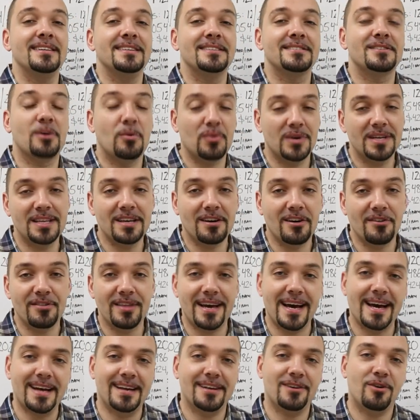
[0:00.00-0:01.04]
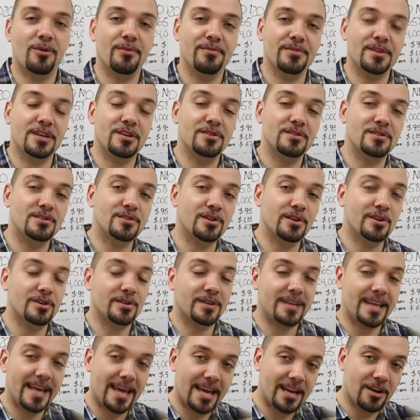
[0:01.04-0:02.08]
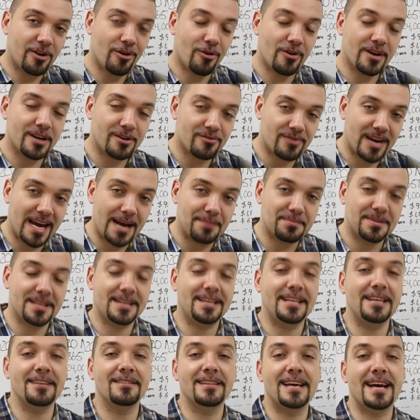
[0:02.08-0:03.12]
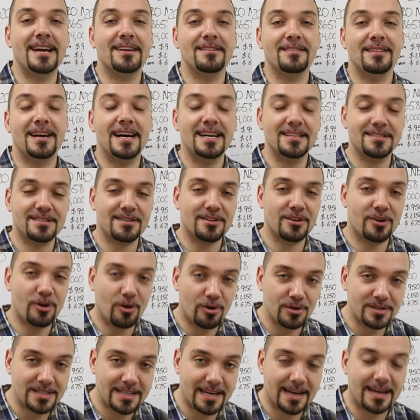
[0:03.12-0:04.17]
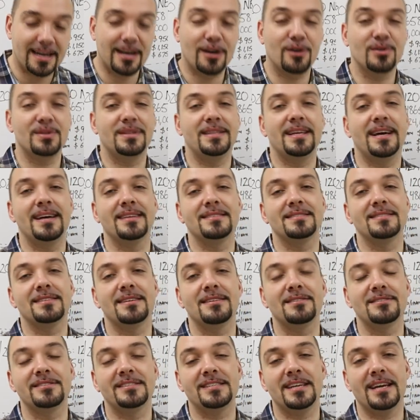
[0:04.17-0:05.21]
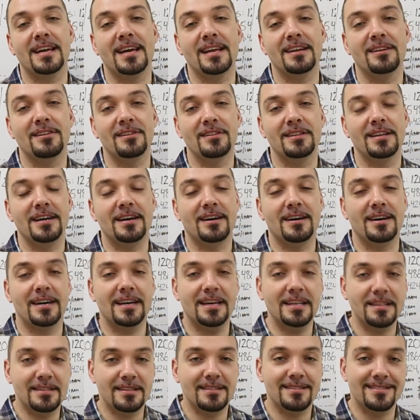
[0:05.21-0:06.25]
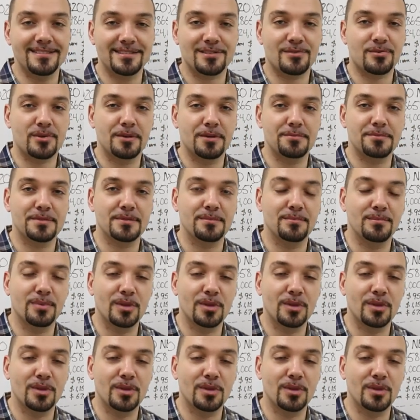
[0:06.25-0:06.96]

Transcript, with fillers: So with all that, hopefully you enjoy your day. Go and grab the deal analyzer. Go check out Denzel's channel uh, in the description